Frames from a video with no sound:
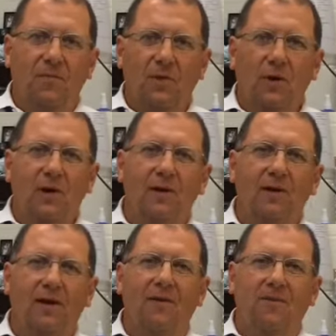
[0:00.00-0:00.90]
looking
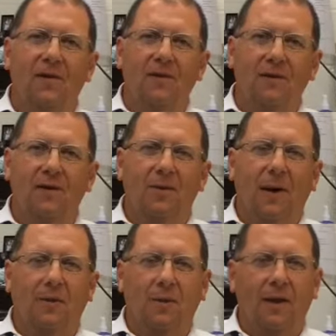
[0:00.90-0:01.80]
good, they're feeling good
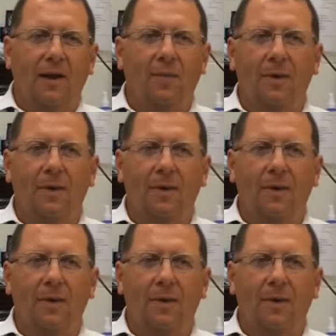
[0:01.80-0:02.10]
about playing.